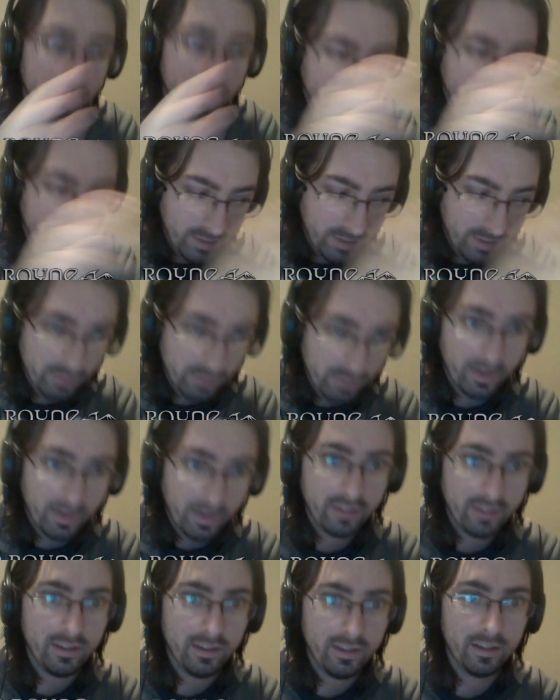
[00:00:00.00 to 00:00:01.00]
Because even
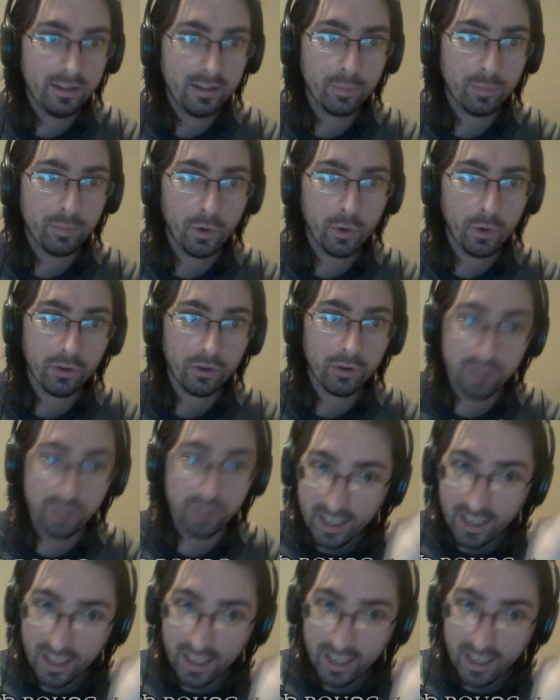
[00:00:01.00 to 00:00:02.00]
while she is mortal,
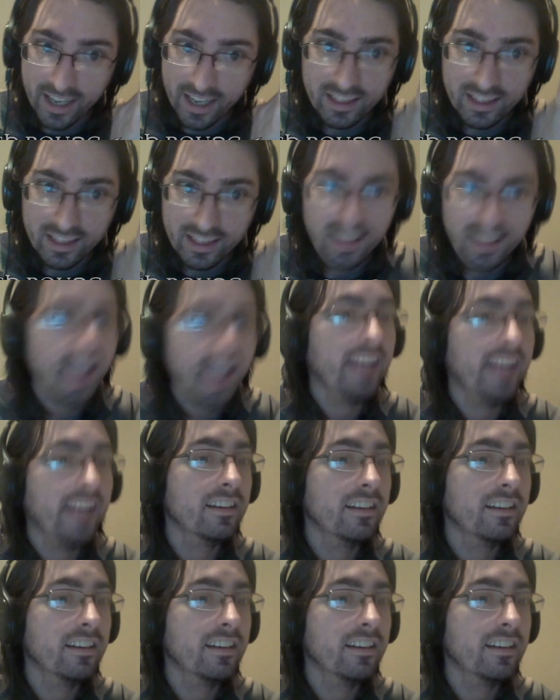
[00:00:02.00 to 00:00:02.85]
she is a light.